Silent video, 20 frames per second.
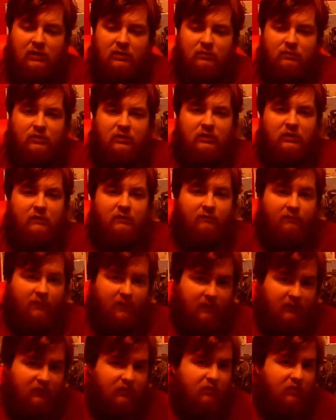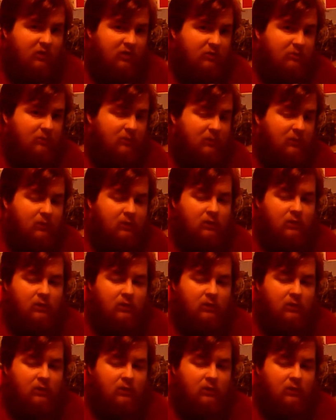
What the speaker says: obviously the Flying Scotsman.